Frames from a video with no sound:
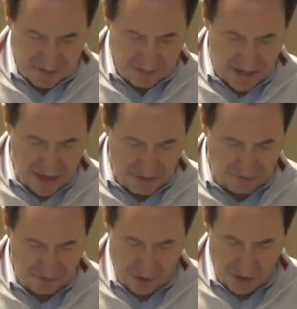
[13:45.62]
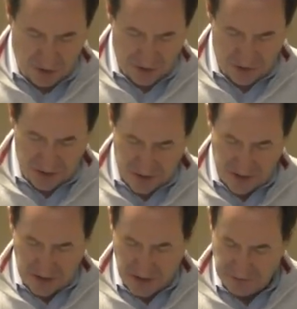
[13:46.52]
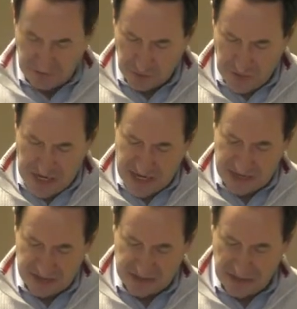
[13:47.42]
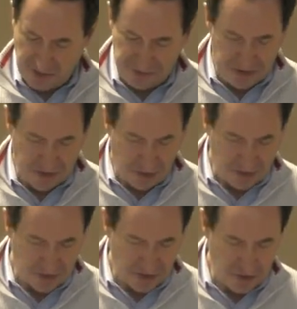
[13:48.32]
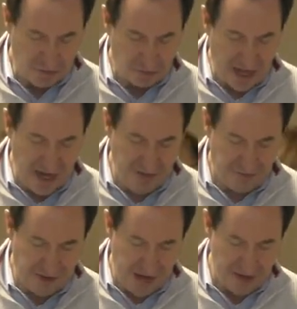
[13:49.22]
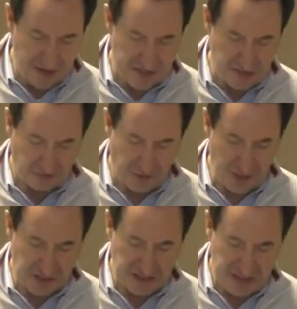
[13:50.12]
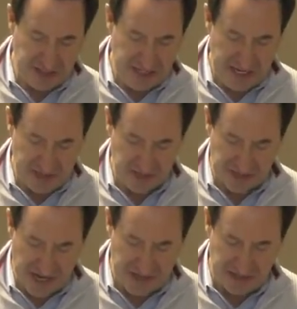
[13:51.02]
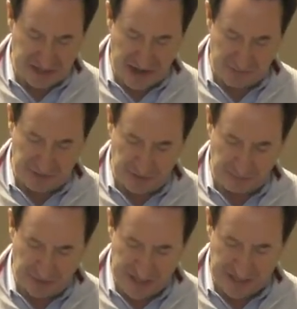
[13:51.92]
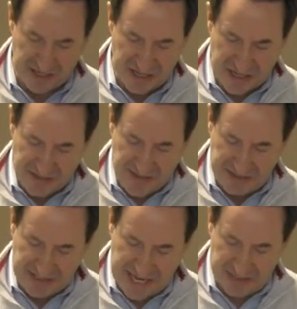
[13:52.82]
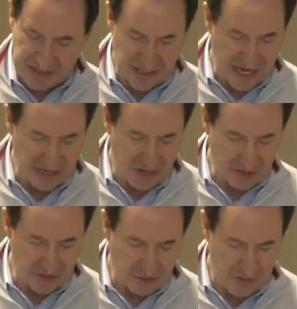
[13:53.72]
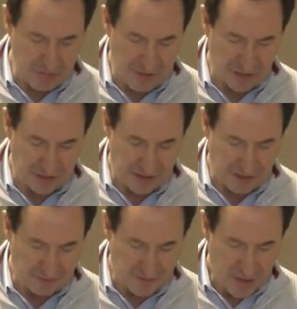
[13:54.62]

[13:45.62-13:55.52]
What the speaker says: they are full of greed and self-indulgence. You blind Pharisees, first clean the inside of the cup and the plate, that the outside also may be clean.